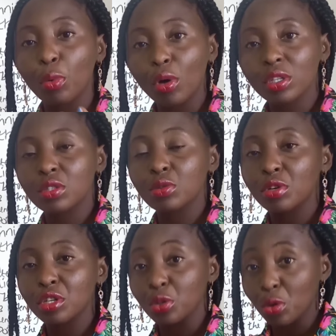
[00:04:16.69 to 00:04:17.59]
what
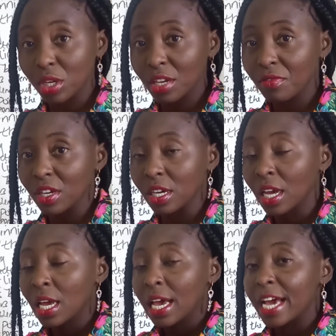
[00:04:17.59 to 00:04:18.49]
story you're giving,
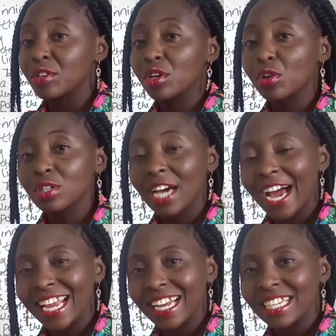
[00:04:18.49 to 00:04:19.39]
and you're not
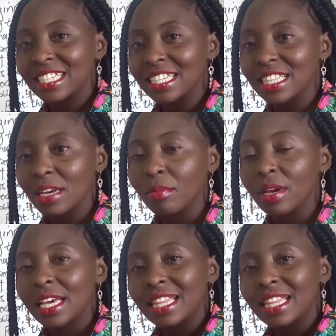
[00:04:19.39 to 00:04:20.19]
highlighting them.